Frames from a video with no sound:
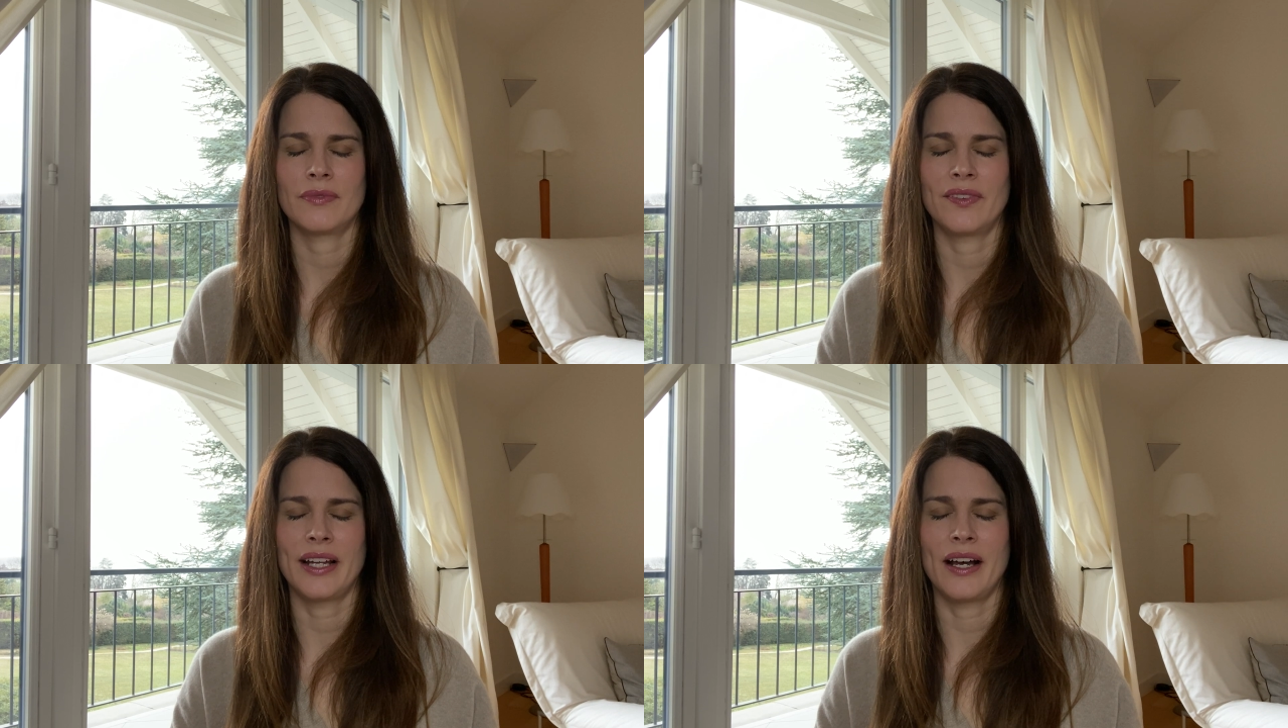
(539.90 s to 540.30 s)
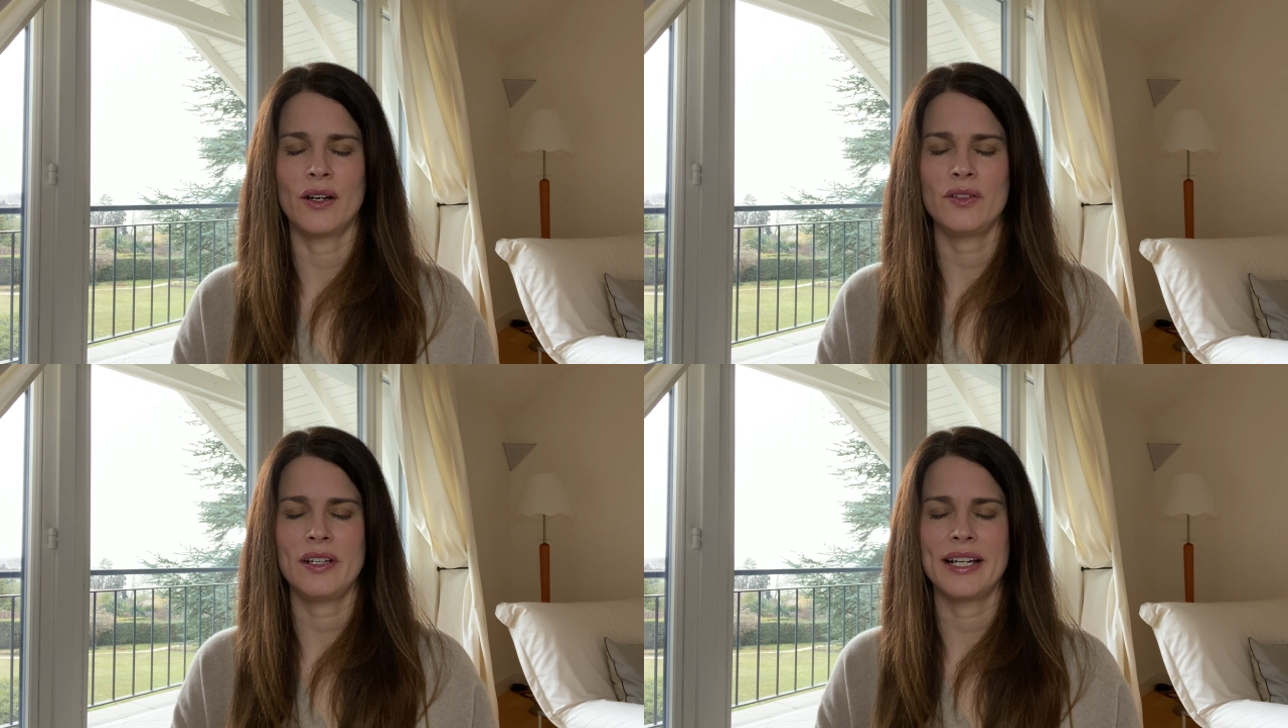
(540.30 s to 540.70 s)

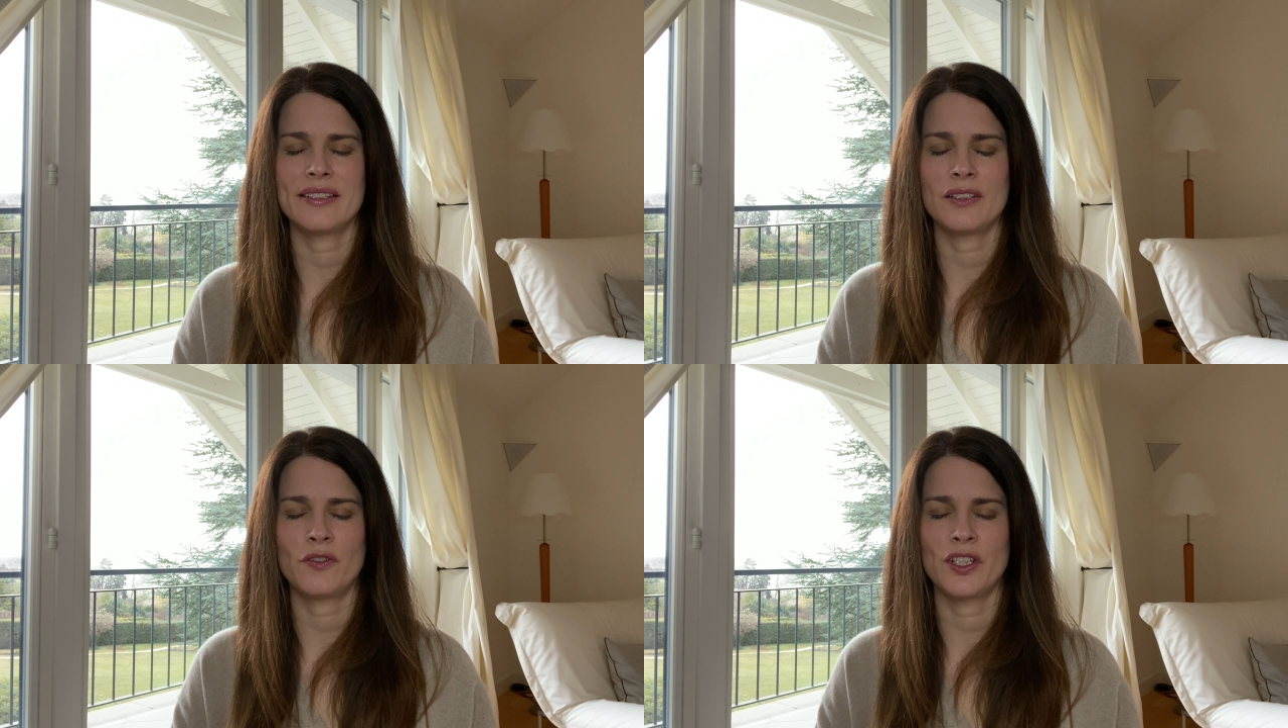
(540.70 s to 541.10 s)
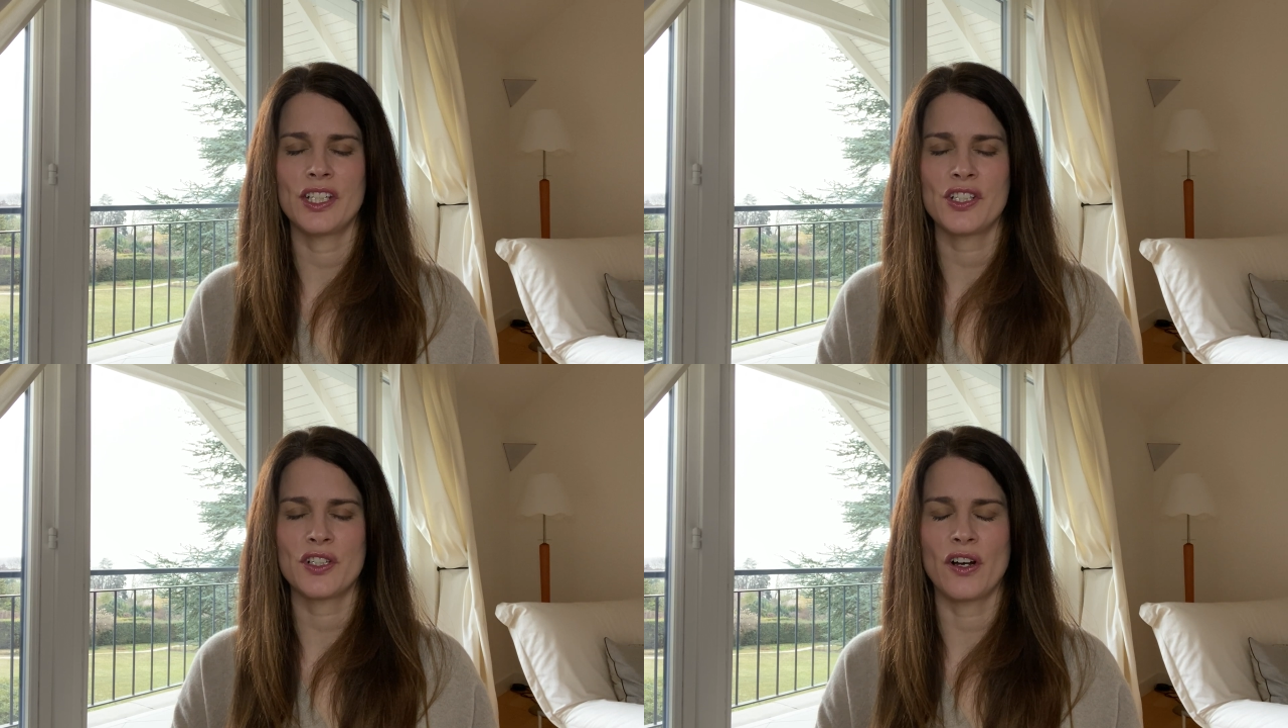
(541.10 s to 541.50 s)
Now let's
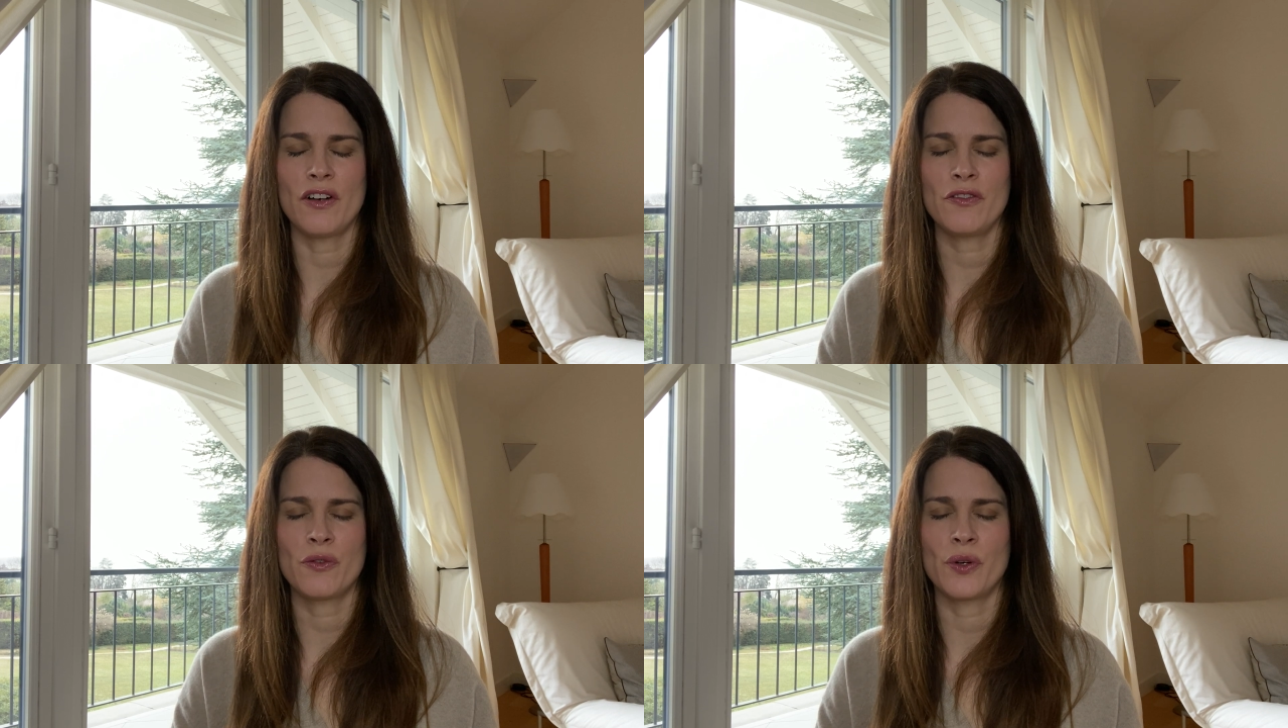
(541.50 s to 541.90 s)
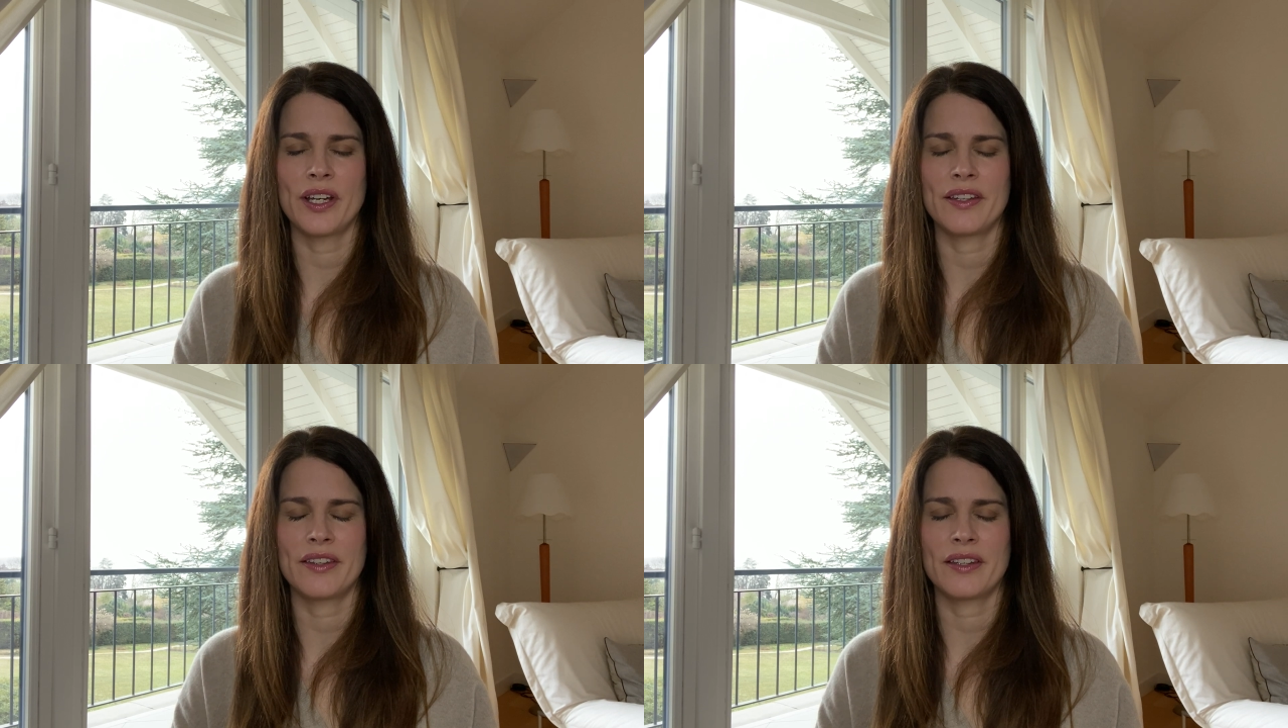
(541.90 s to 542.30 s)
finish off
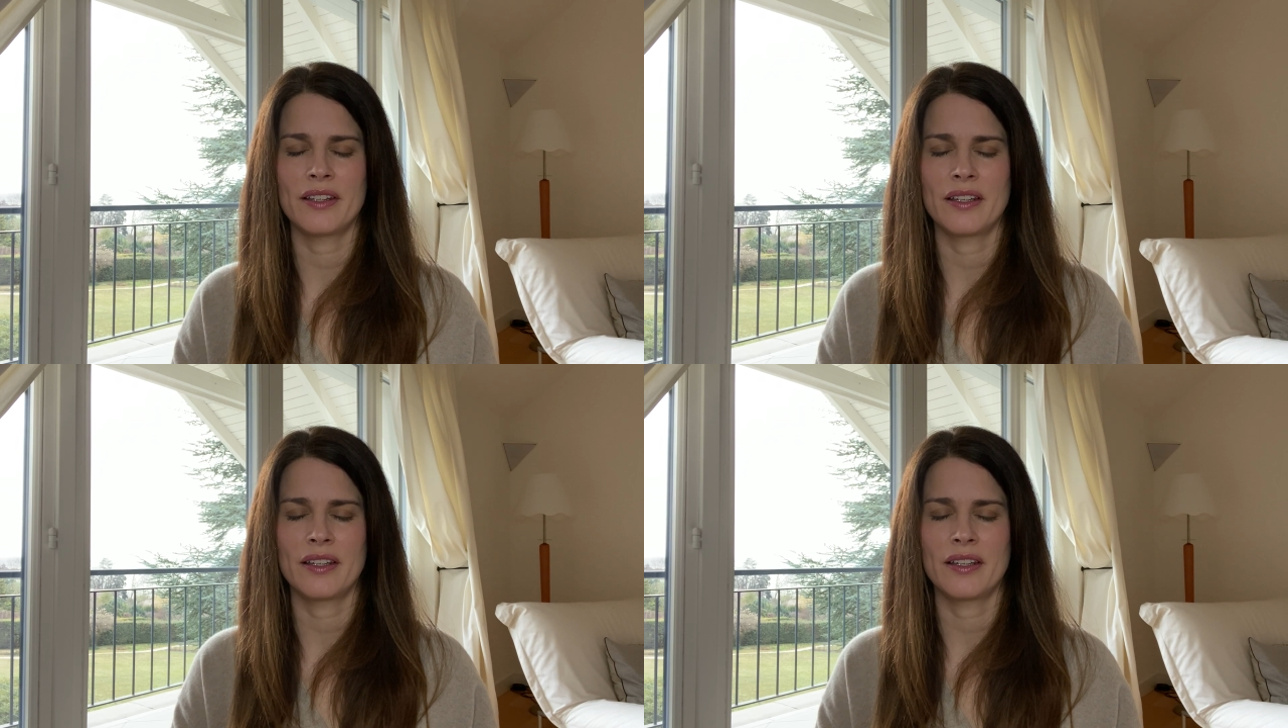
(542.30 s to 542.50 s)
with